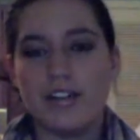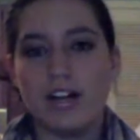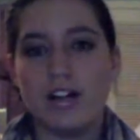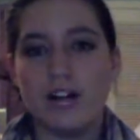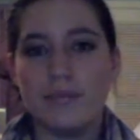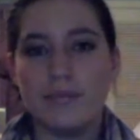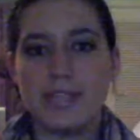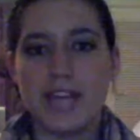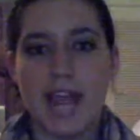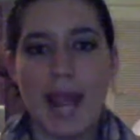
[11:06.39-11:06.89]

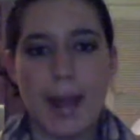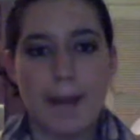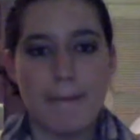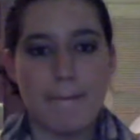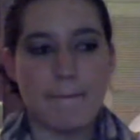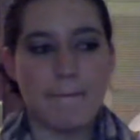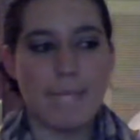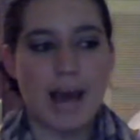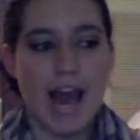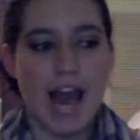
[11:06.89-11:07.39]
filmed a
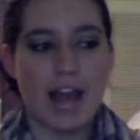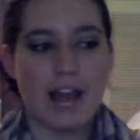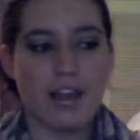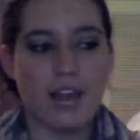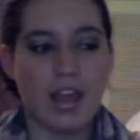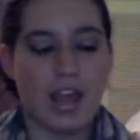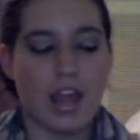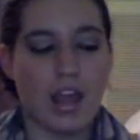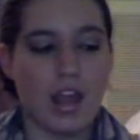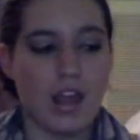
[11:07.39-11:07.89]
MAC
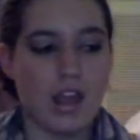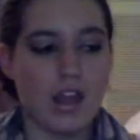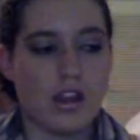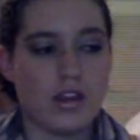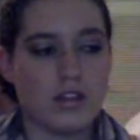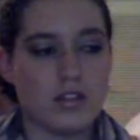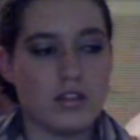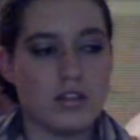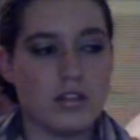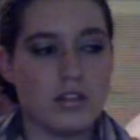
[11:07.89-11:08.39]

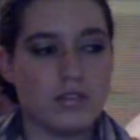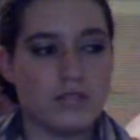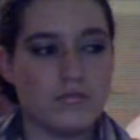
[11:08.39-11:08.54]
and